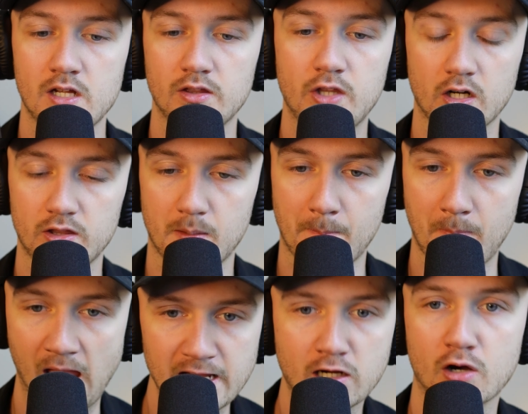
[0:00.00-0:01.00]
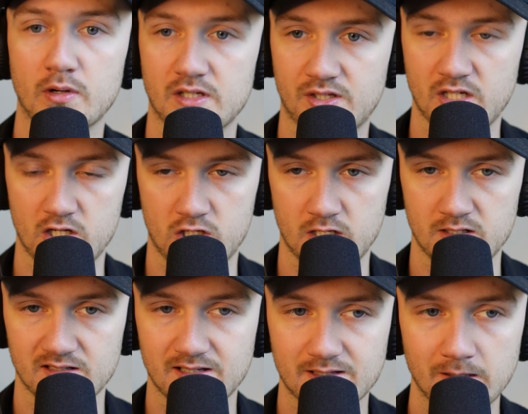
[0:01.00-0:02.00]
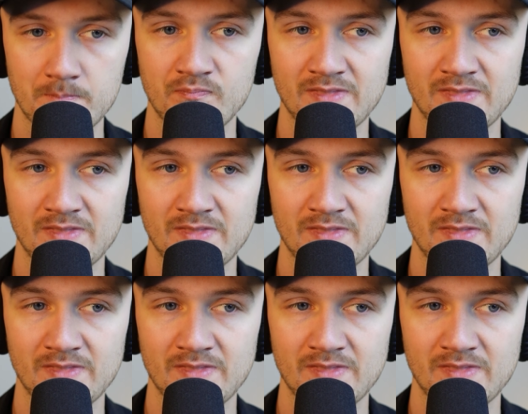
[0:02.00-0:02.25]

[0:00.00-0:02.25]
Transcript: They're the micro decisions